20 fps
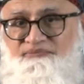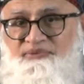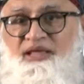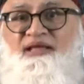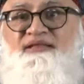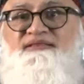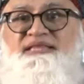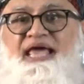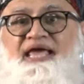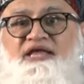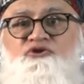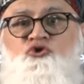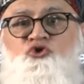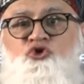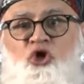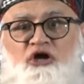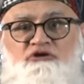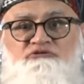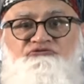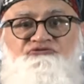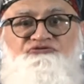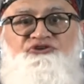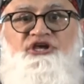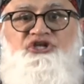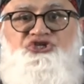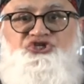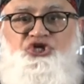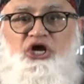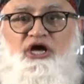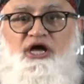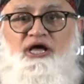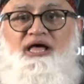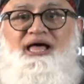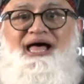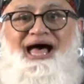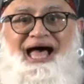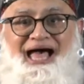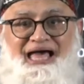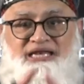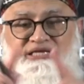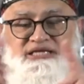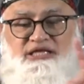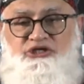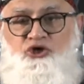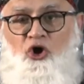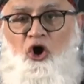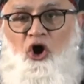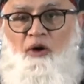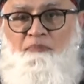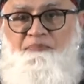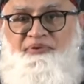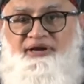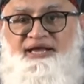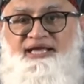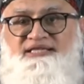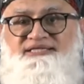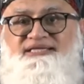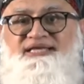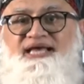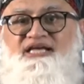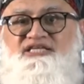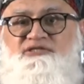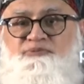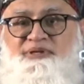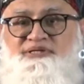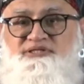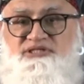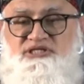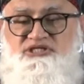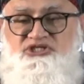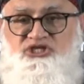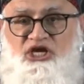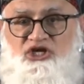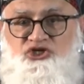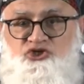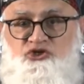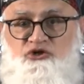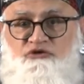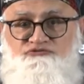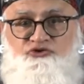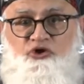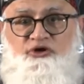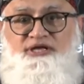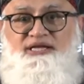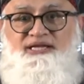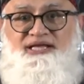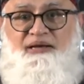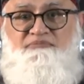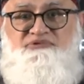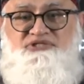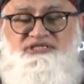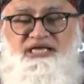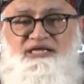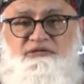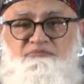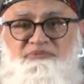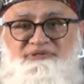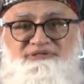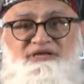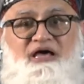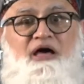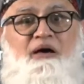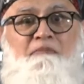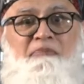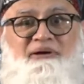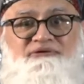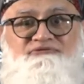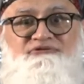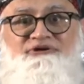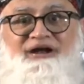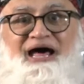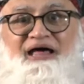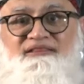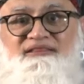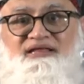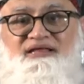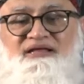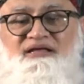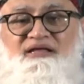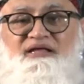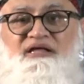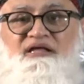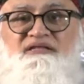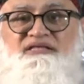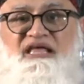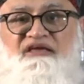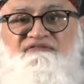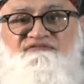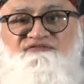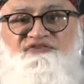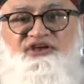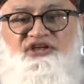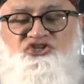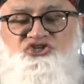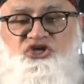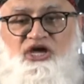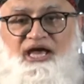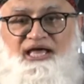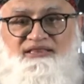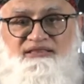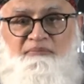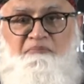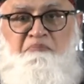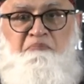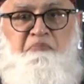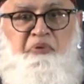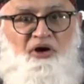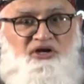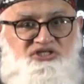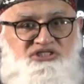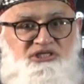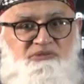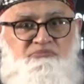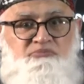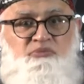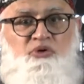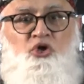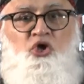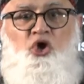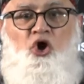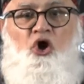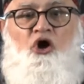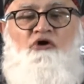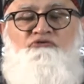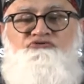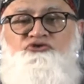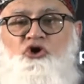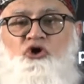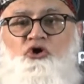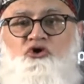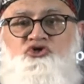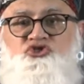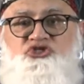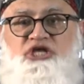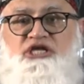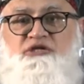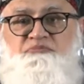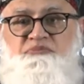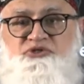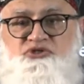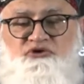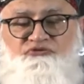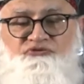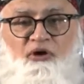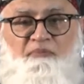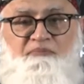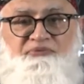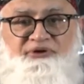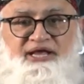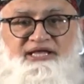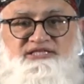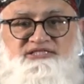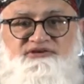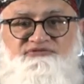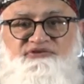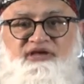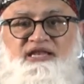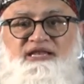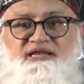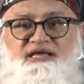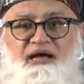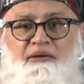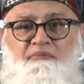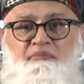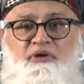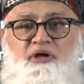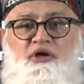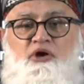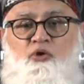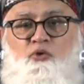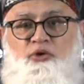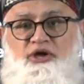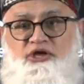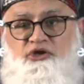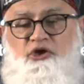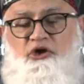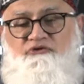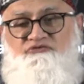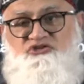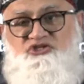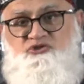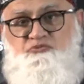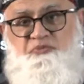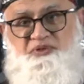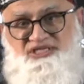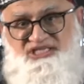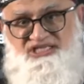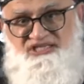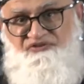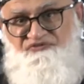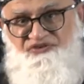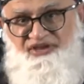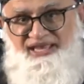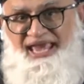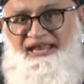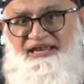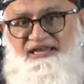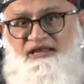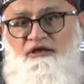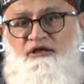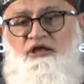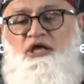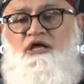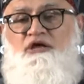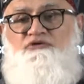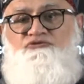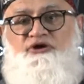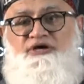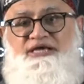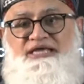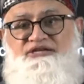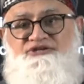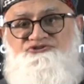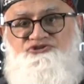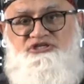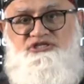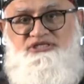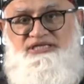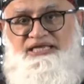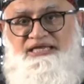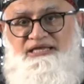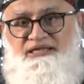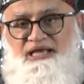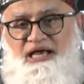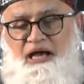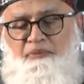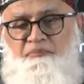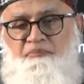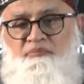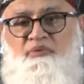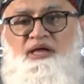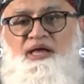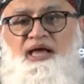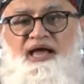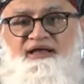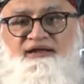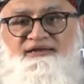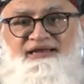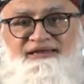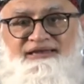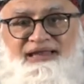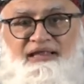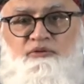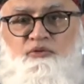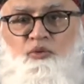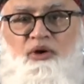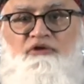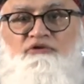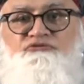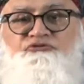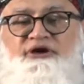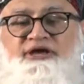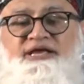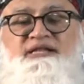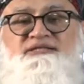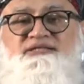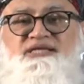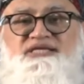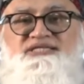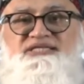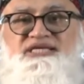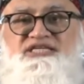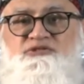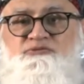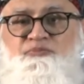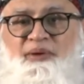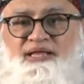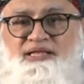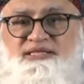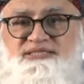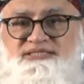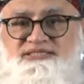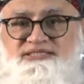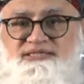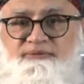They do not feature under your operating expenses section of your income statement, but rather they feature at the bottom of your statement of comprehensive income, where you have a specific heading for interest income and another one for interest expense.